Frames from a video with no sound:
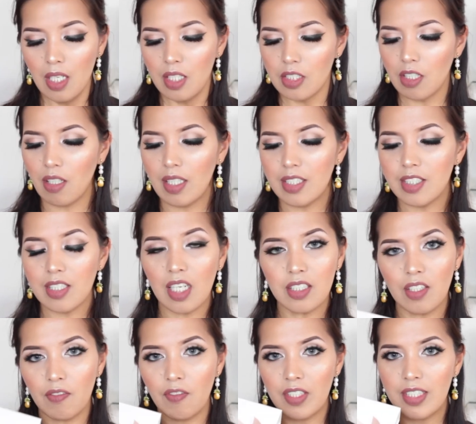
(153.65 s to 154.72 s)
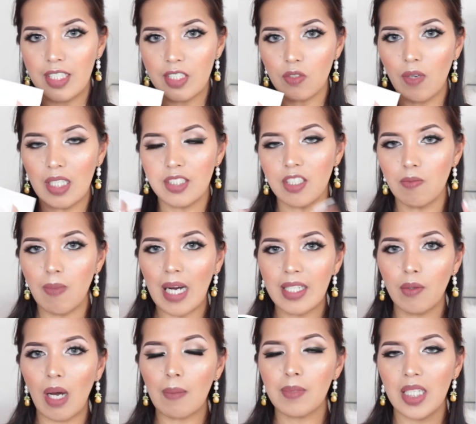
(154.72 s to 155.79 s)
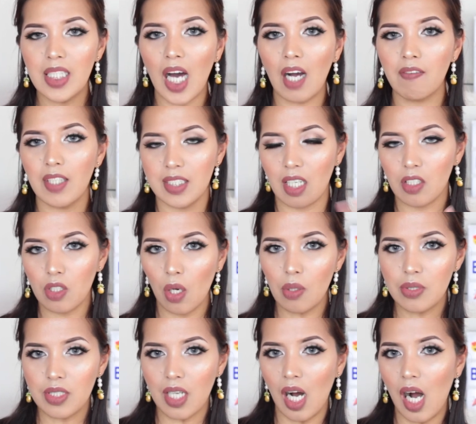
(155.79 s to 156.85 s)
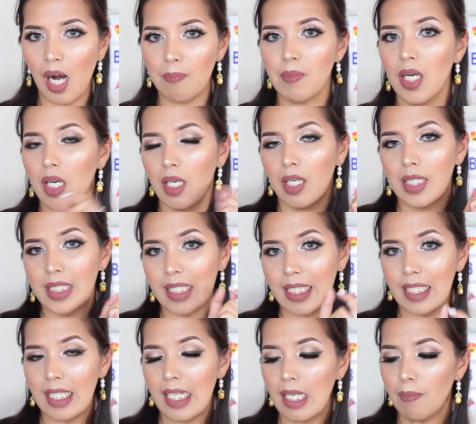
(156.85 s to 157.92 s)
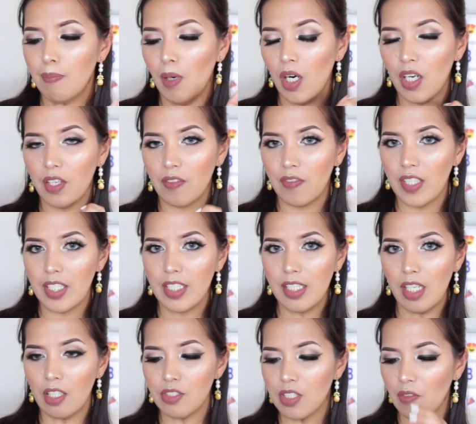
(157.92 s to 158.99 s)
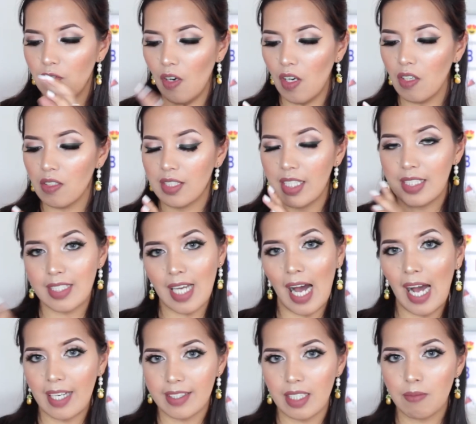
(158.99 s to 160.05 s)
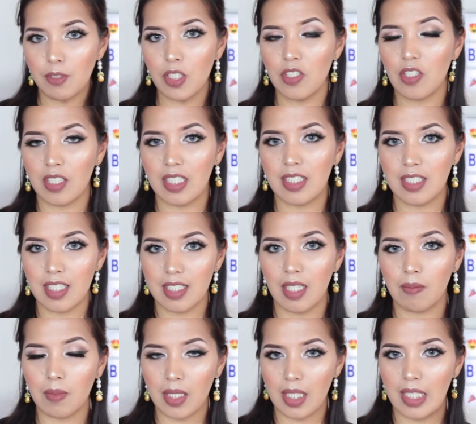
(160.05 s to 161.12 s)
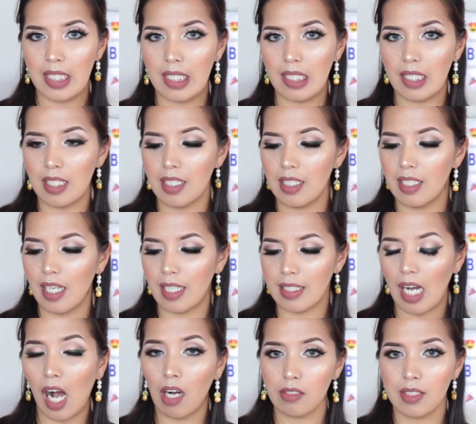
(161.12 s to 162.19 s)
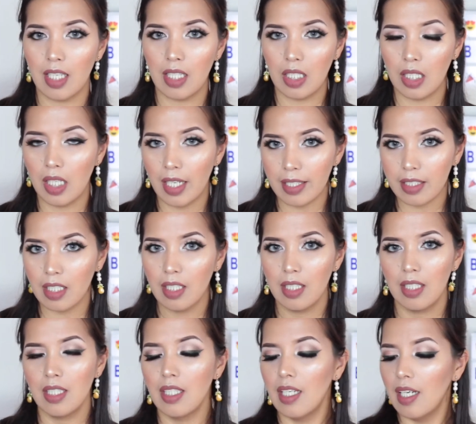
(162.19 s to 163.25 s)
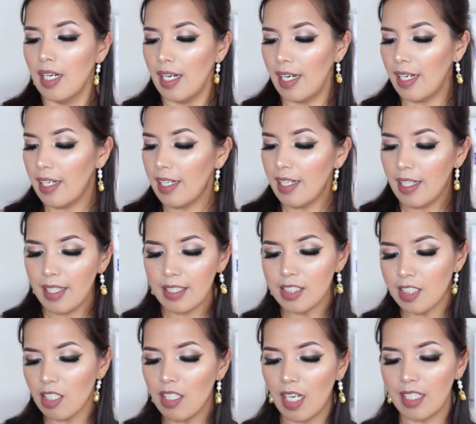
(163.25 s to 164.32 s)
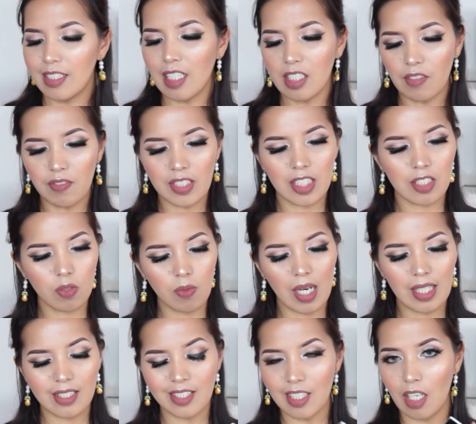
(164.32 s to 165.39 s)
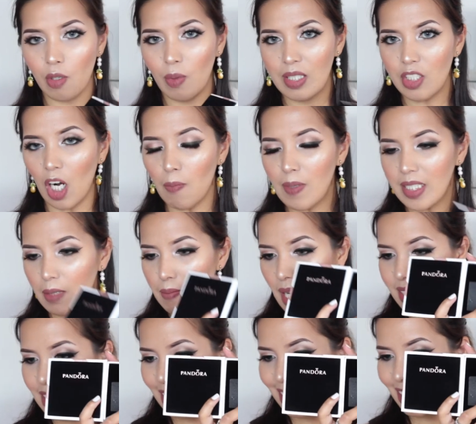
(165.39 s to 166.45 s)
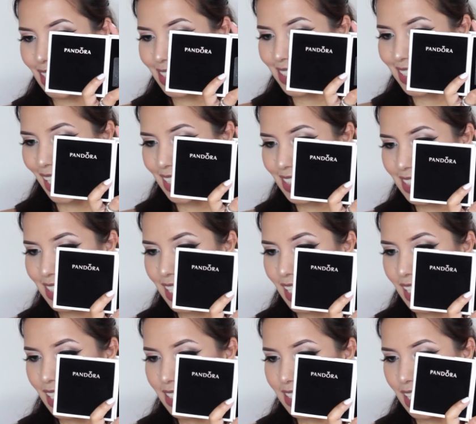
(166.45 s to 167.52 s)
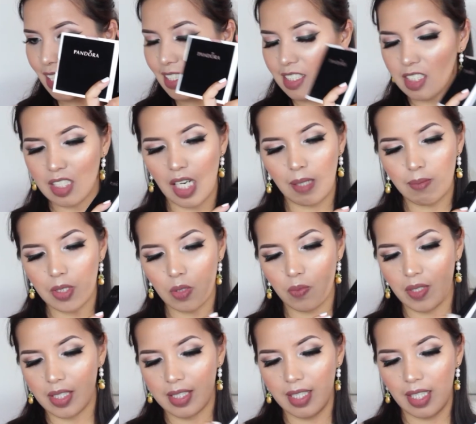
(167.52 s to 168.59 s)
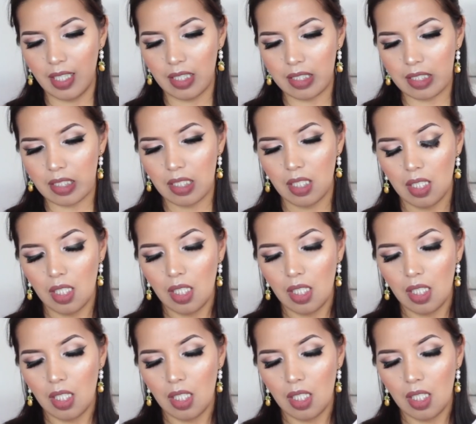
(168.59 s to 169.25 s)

So let's start off with this one. So by the way, I'm gonna have like a close-up clip or videos of all these items so you can see them clearly, like how they look. And so yeah, let's start off with this one. So when you open the box, it looks like this, and it comes with this